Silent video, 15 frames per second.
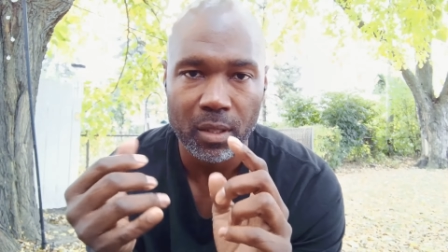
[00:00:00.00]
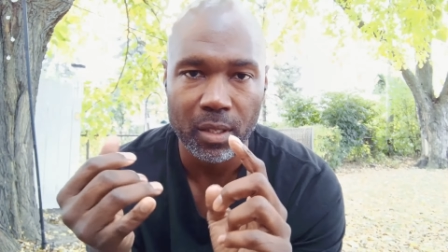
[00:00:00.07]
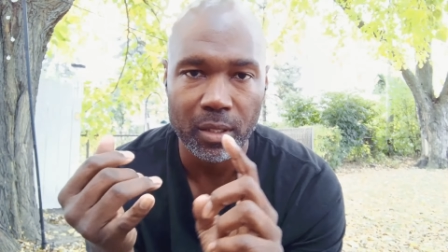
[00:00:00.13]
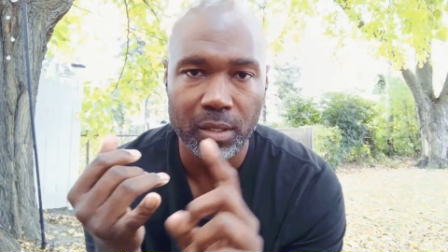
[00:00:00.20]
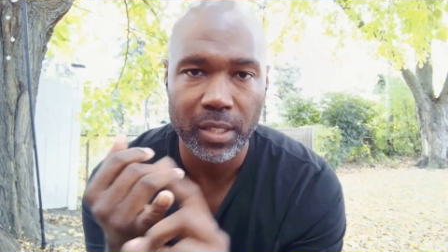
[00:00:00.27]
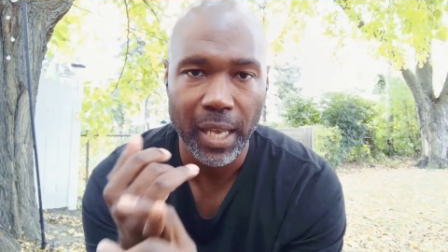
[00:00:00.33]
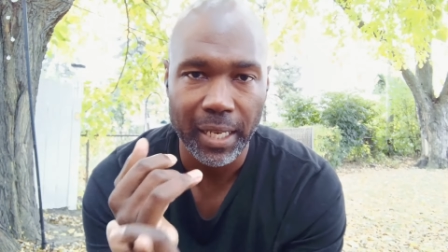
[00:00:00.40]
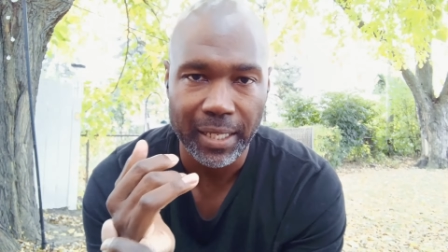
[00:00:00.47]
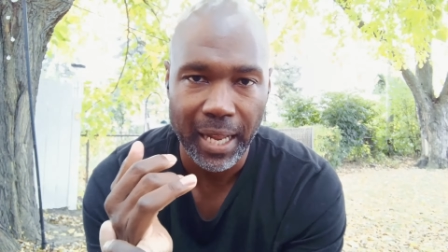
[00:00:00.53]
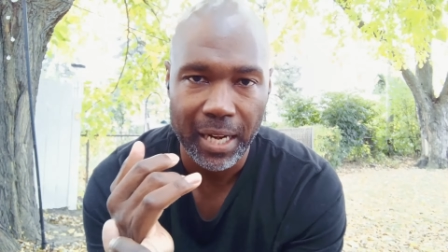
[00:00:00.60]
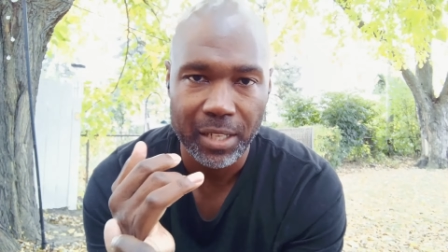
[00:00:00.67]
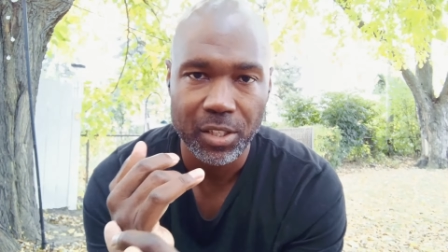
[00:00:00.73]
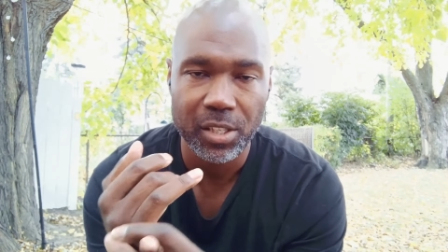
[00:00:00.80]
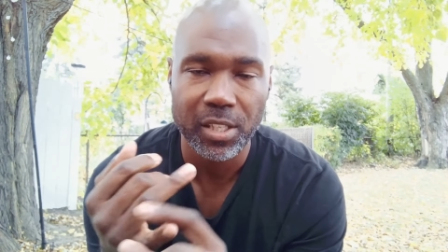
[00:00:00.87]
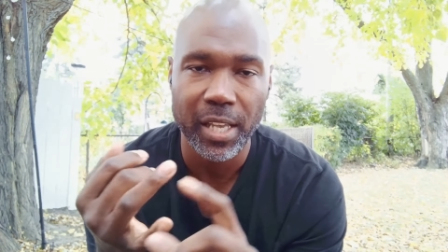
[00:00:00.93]
the
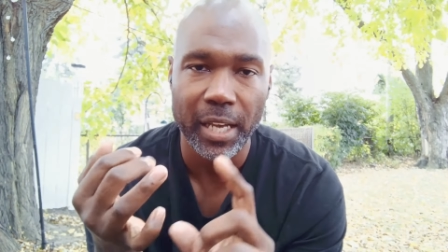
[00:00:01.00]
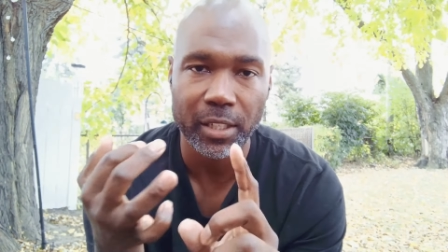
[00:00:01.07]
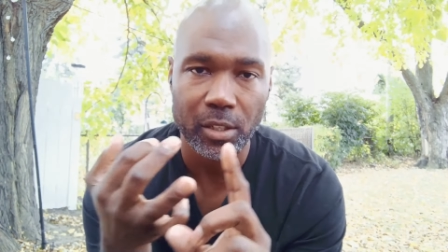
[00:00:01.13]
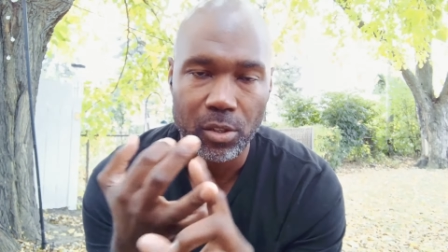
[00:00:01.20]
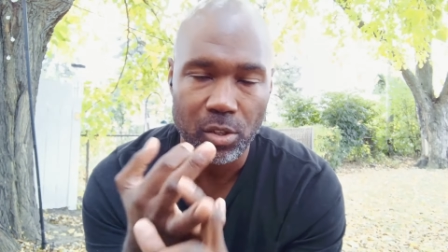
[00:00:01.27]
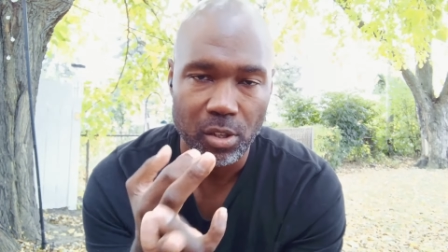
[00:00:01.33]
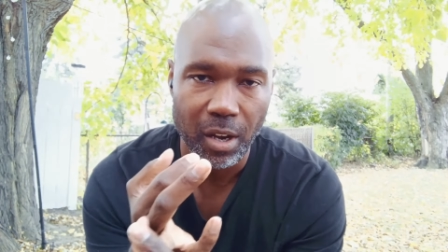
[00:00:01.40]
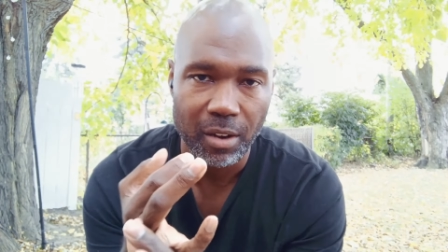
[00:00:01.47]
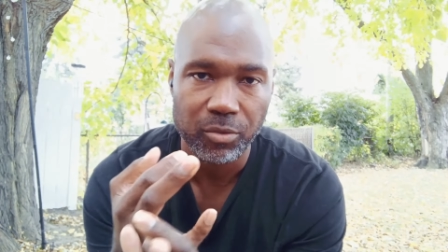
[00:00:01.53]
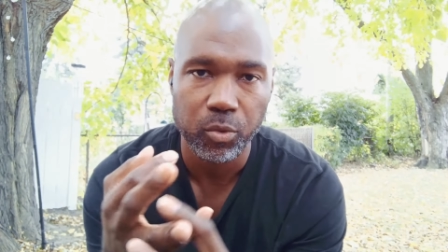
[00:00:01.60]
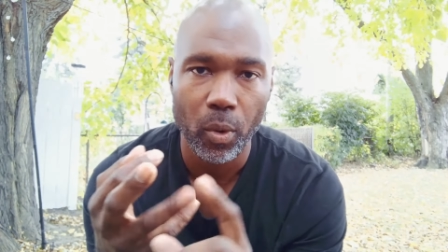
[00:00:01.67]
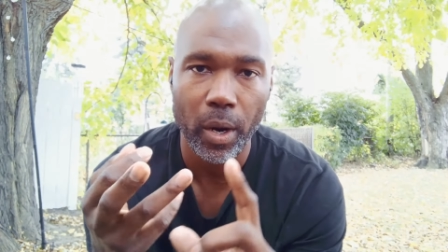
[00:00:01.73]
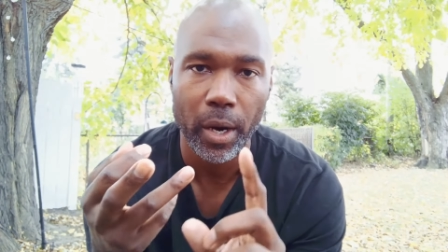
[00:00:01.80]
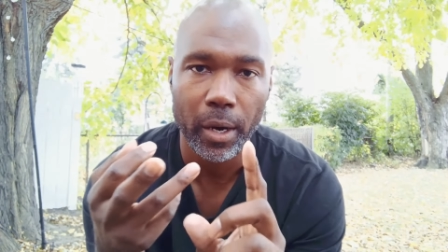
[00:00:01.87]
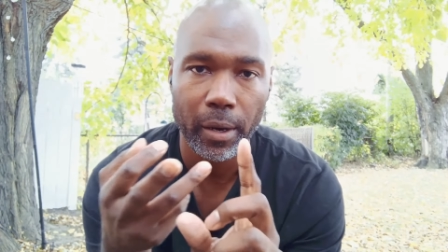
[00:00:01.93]
technology sector,
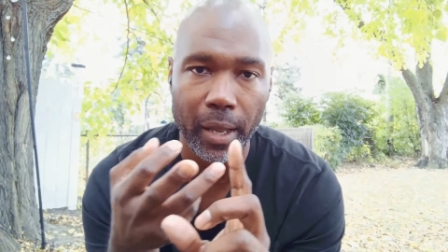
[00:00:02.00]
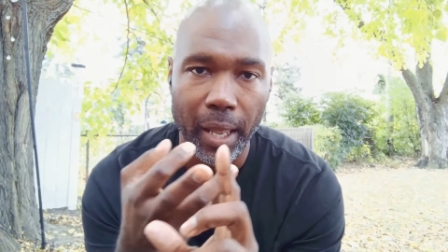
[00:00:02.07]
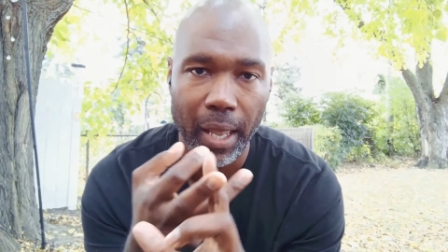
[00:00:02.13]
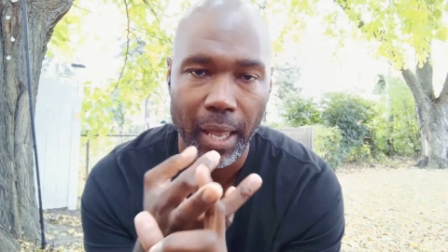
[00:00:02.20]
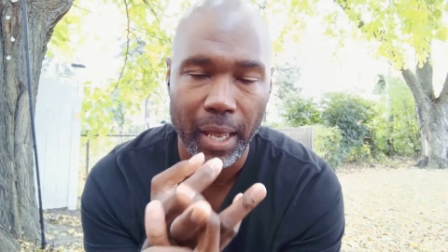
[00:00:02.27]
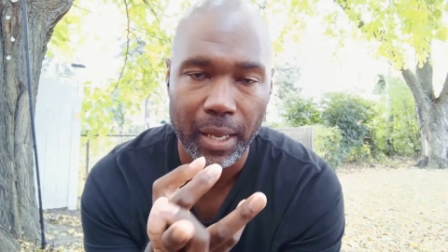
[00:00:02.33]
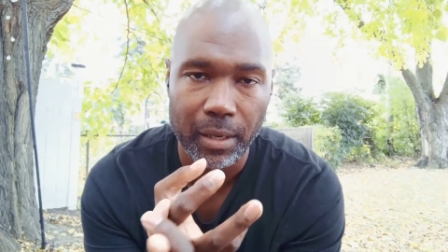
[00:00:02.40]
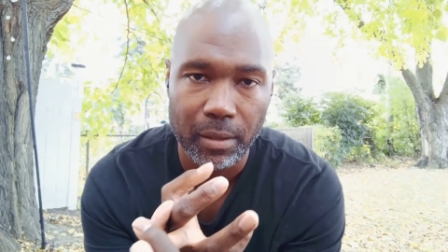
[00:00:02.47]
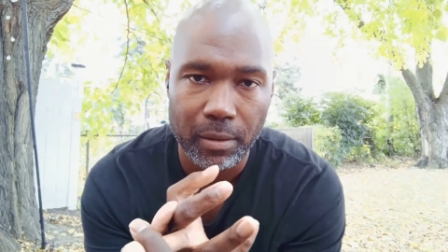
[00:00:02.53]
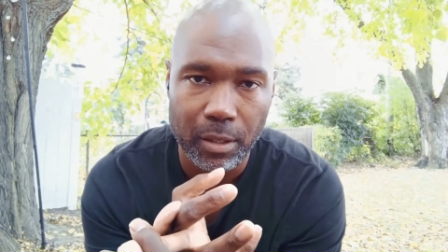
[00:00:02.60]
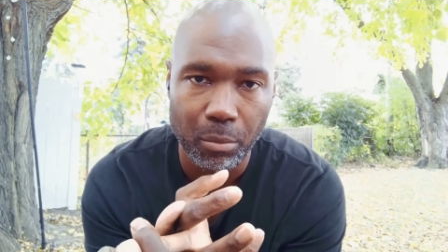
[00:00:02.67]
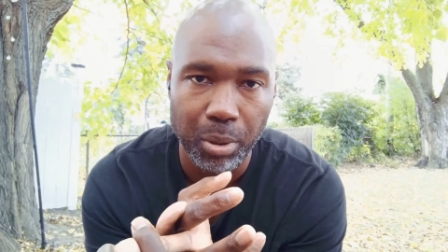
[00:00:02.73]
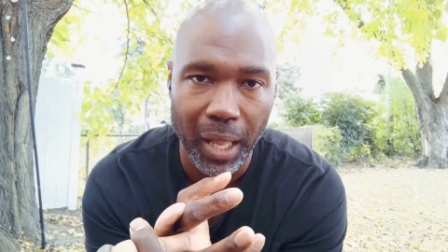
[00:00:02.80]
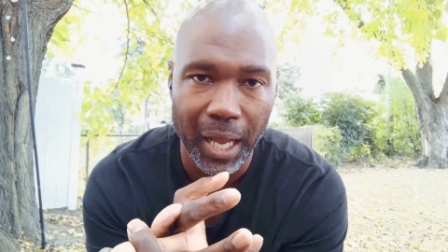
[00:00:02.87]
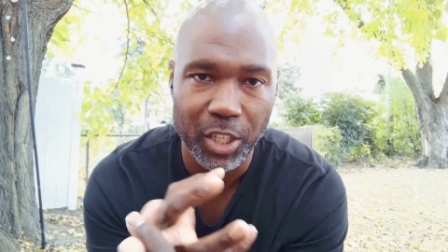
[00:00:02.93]
software, and
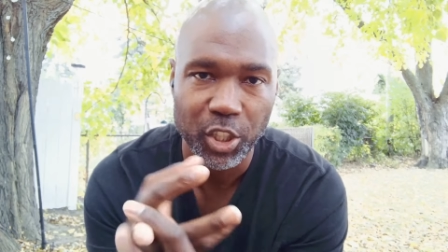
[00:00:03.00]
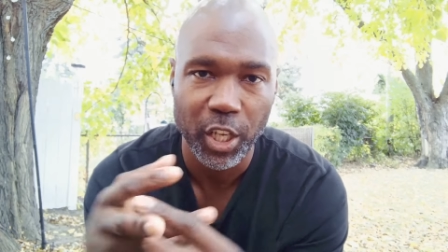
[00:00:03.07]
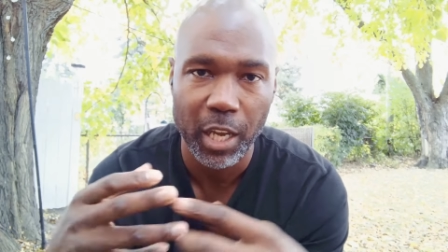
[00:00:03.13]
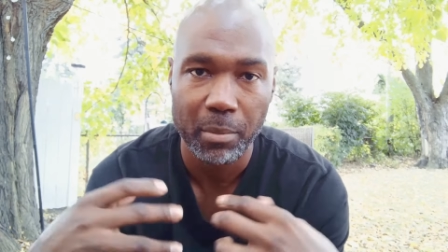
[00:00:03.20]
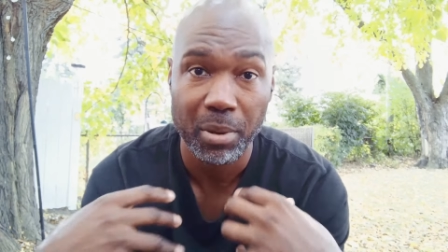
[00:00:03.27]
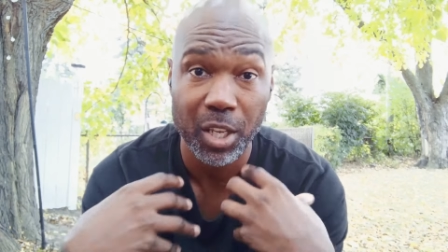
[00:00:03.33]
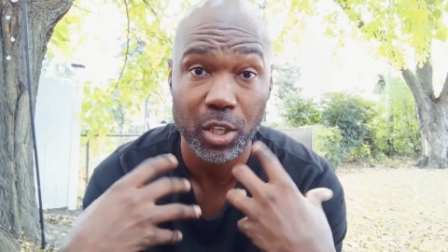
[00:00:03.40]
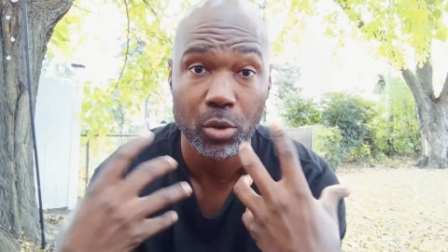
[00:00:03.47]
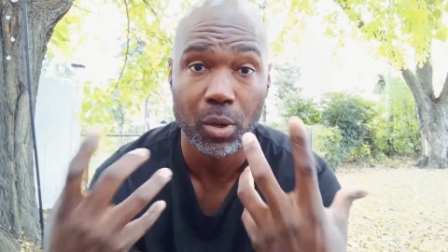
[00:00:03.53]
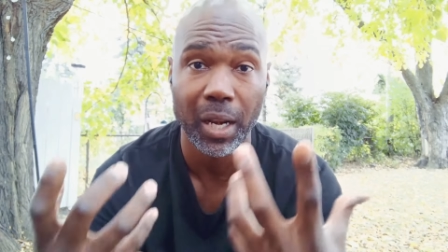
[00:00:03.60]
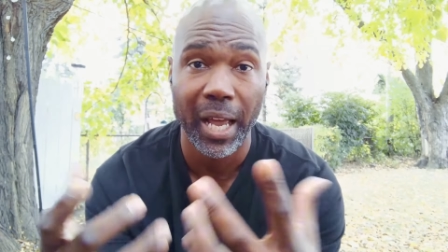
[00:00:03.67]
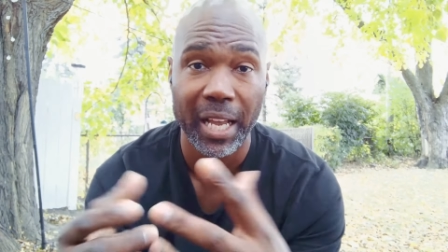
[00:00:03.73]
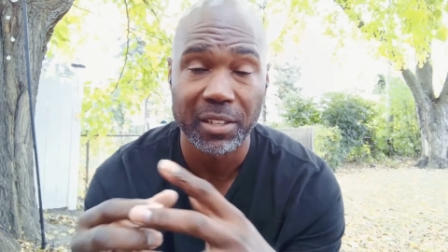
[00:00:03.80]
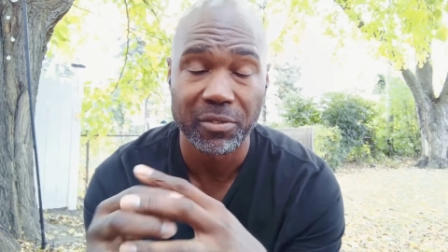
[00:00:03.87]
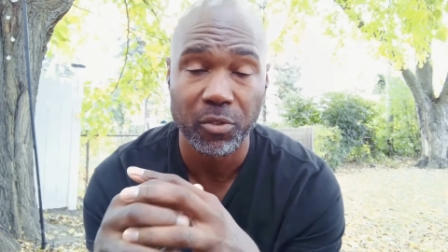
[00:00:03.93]
the blockchain being
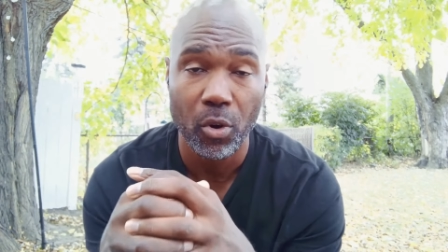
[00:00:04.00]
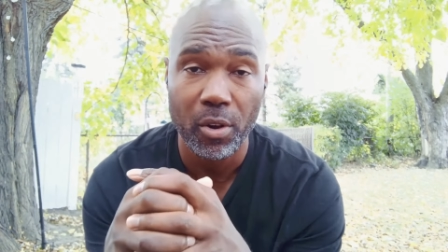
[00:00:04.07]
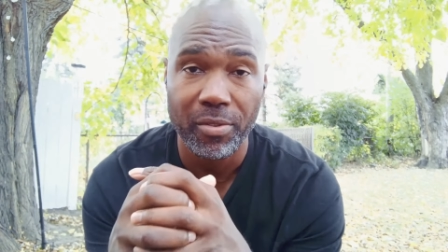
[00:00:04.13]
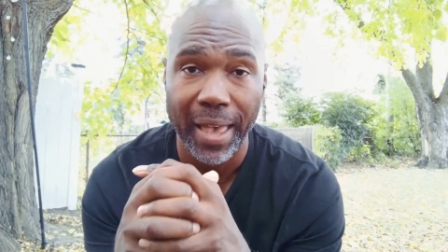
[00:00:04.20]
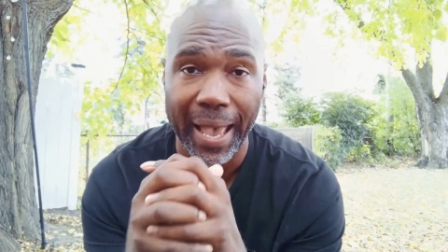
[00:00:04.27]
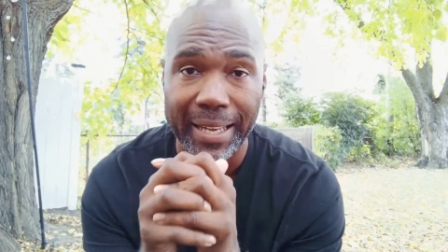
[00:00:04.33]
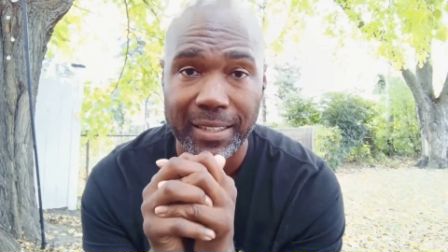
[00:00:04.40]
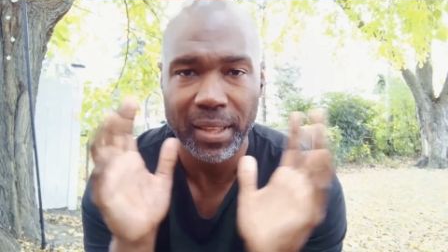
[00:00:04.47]
utilized for that.